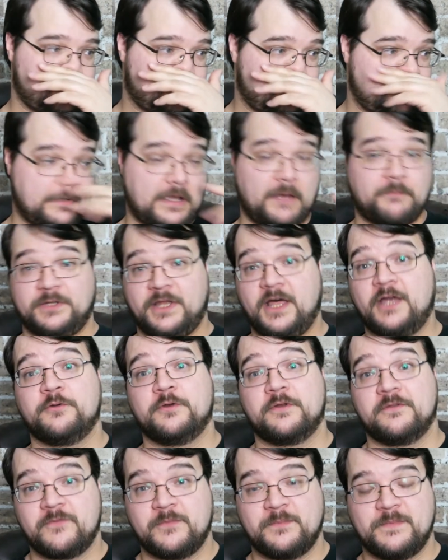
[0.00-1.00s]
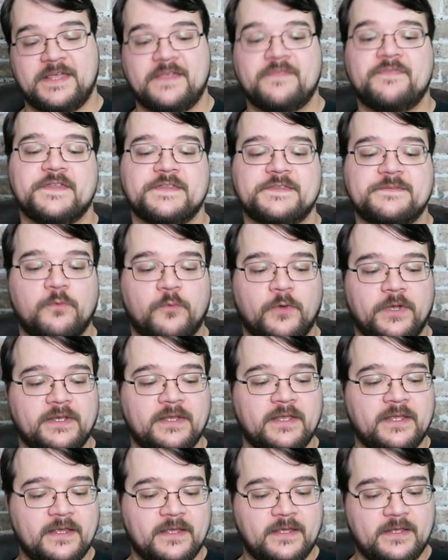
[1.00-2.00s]
a couple hundred of them at this point,
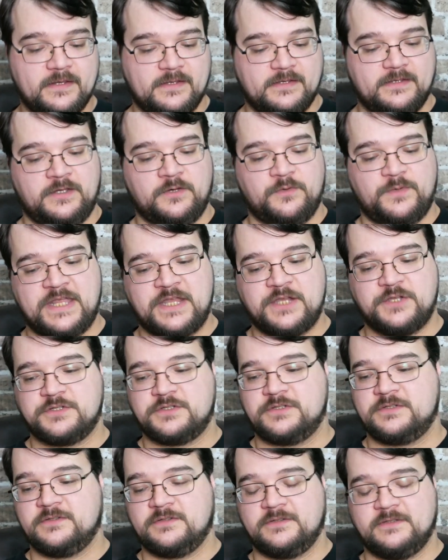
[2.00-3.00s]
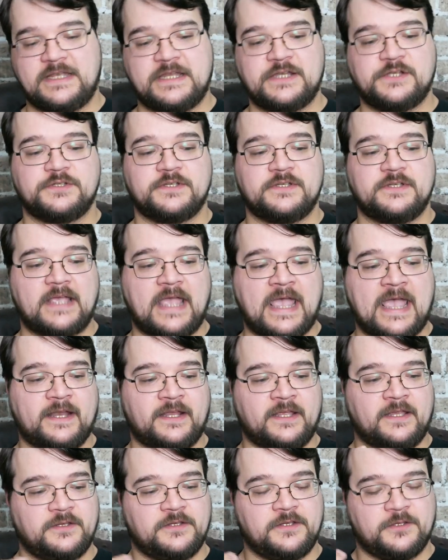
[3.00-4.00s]
you know, each
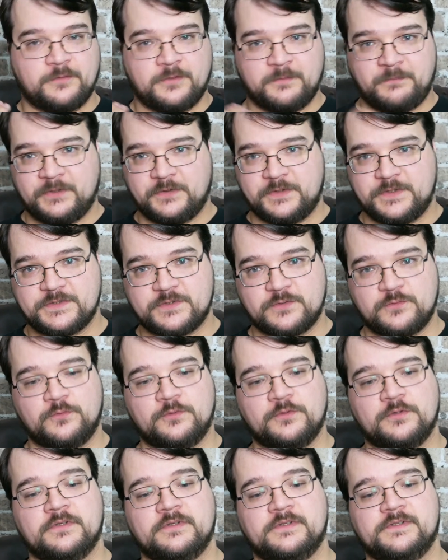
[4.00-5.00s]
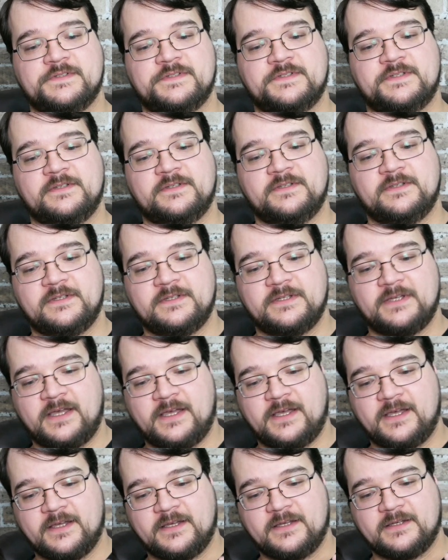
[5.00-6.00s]
adding, you know, ability scores,
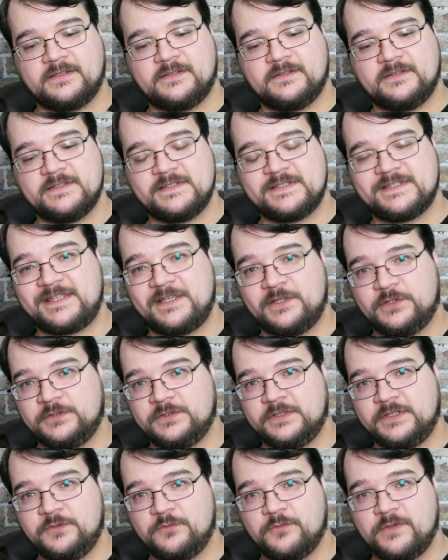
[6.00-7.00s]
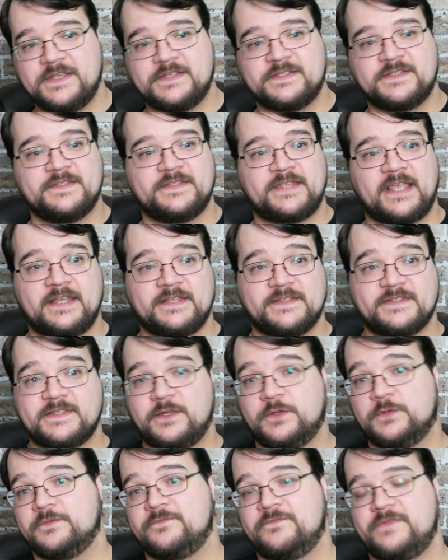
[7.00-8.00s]
skill increases, and
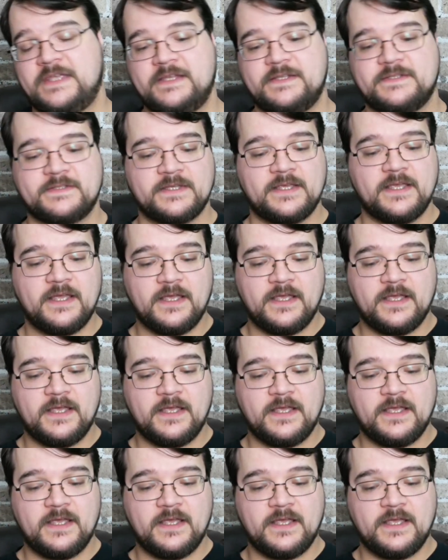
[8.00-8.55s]
skill feats.